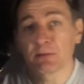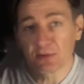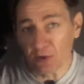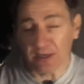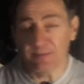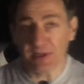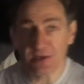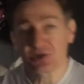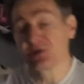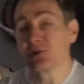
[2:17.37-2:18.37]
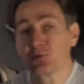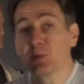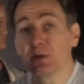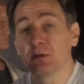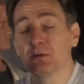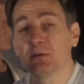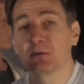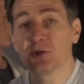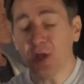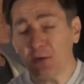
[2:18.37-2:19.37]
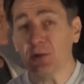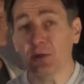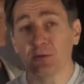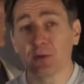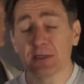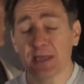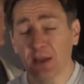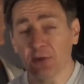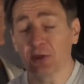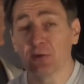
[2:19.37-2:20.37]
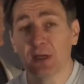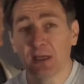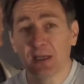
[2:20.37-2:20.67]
karate practitioners will show you and tell you